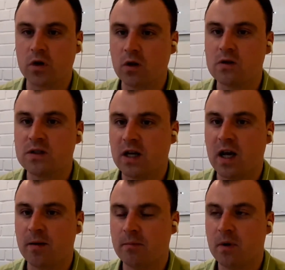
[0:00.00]
for a long
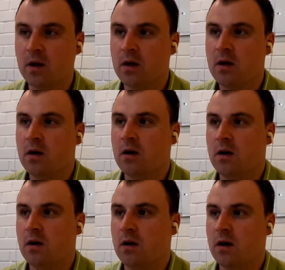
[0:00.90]
time.
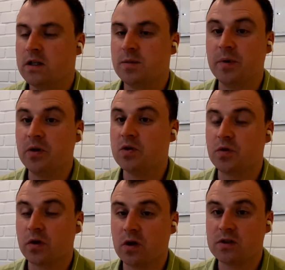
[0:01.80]
It's been
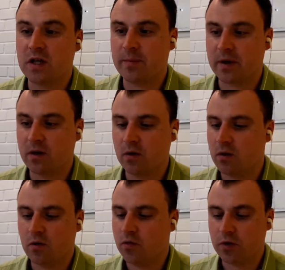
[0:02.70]
used for a long time
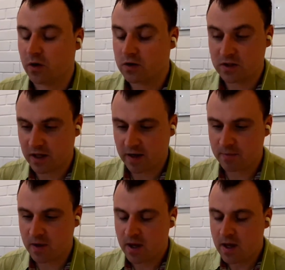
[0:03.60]
ago, for a long
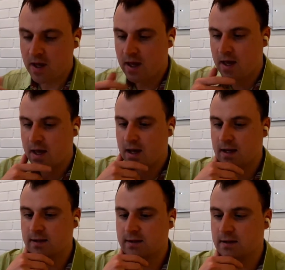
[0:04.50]
time,
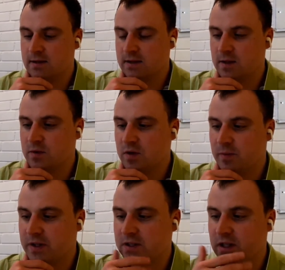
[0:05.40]
and it seems to
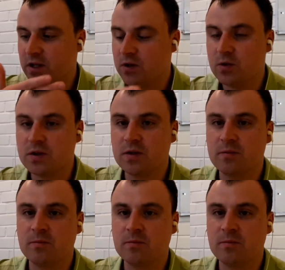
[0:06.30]
me started using